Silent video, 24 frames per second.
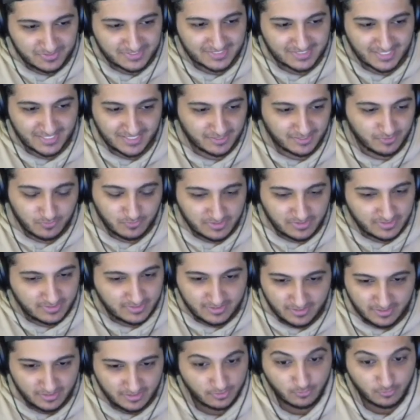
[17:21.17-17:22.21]
Is like you
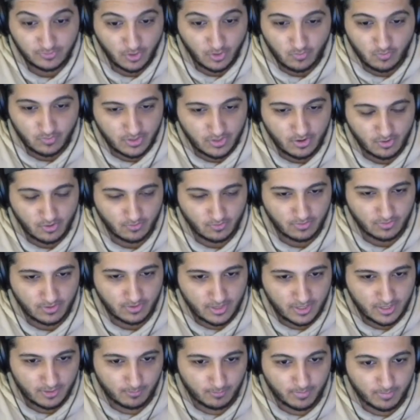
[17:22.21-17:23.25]
you don't know,
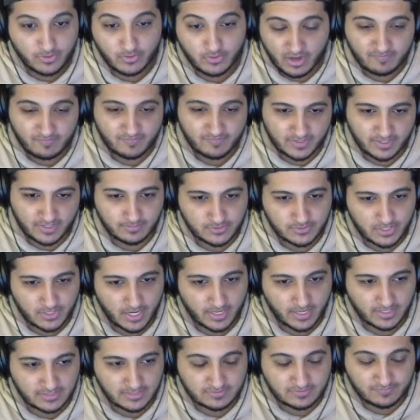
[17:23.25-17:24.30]
but you have to keep
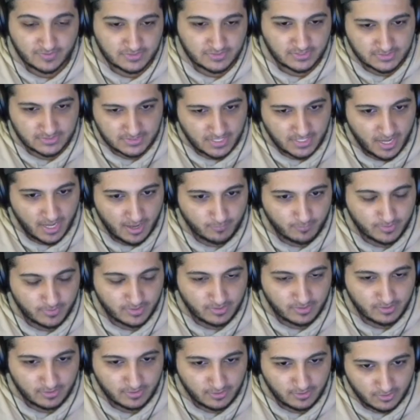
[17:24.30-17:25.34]
trying, because eventually it's going to
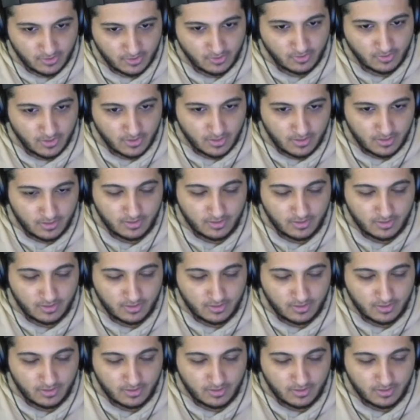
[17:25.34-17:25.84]
happen, you know?